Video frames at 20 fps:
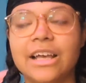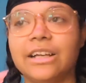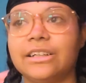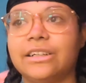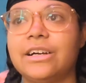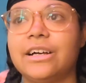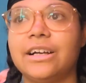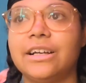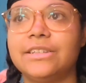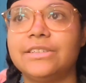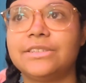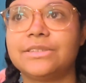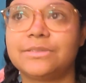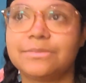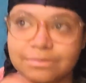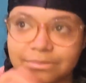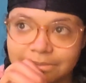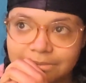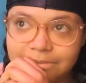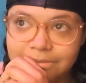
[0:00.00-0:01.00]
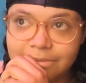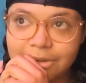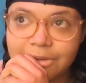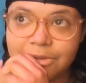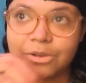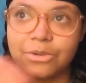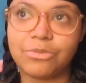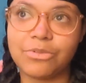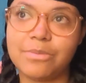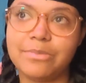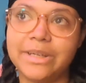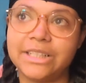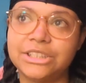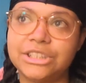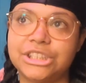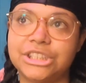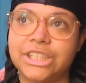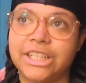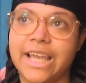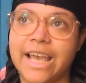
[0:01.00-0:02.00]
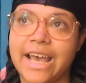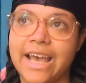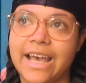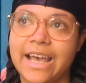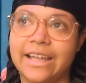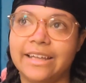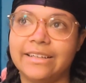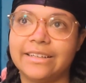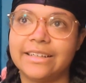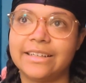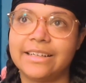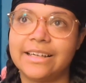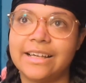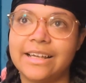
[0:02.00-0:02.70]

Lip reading: Cause the woman, she had